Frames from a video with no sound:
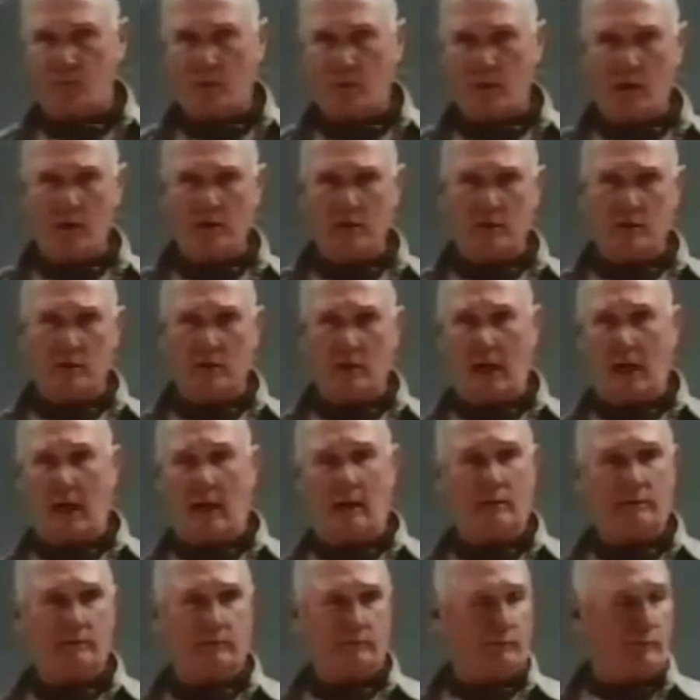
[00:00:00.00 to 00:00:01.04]
And it's the
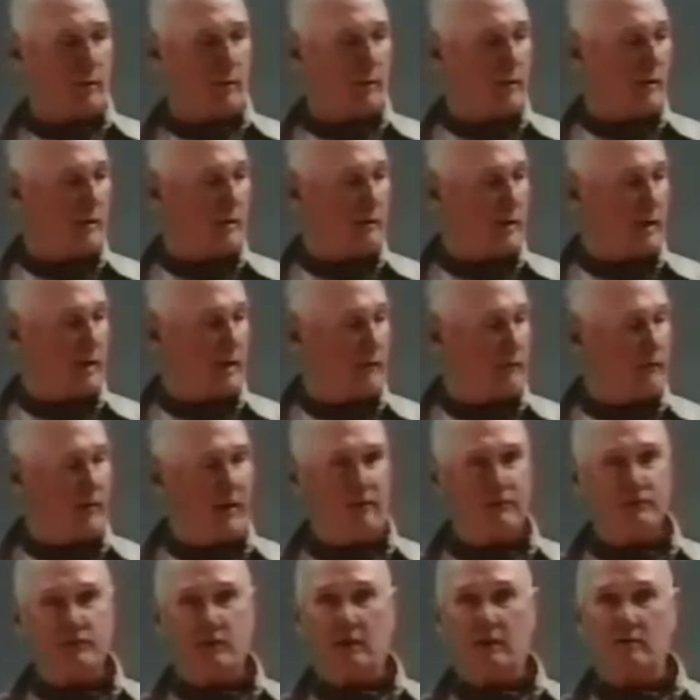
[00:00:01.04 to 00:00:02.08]
dial. Maybe take a
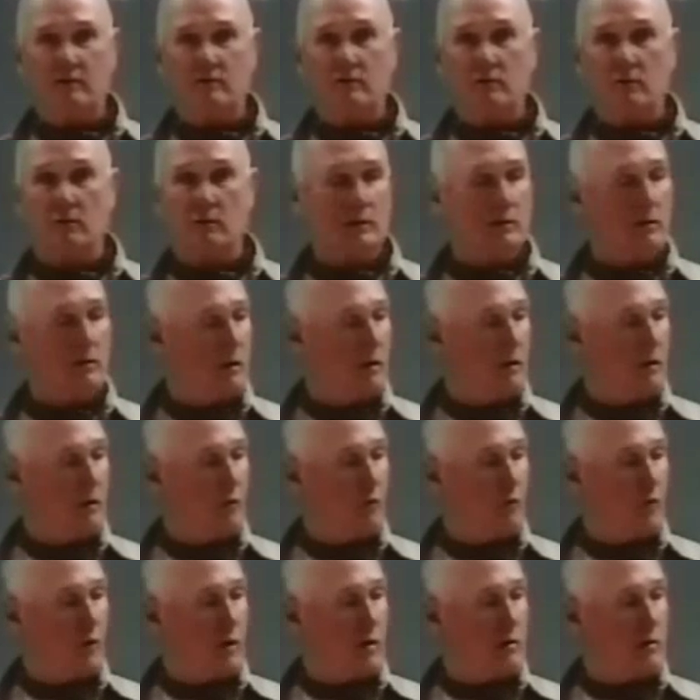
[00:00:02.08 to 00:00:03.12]
5-second stroke, huh?
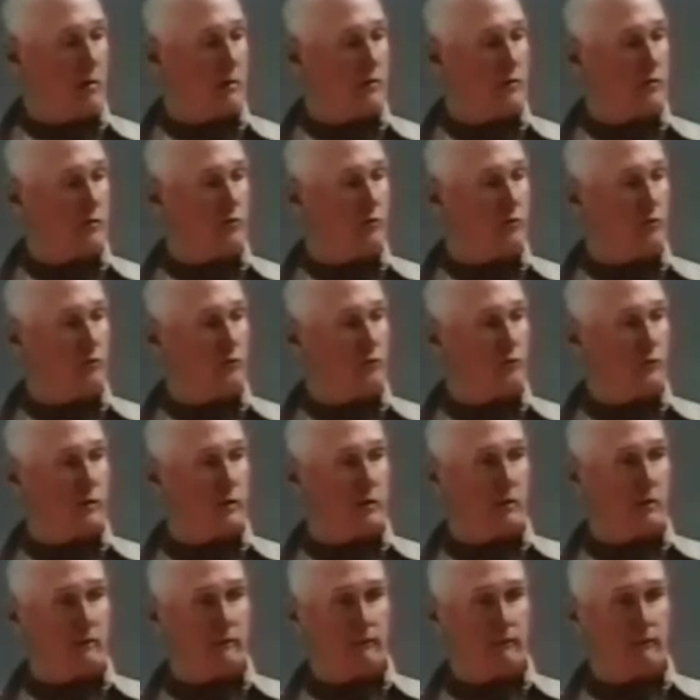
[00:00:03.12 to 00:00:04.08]
1, 2, 3,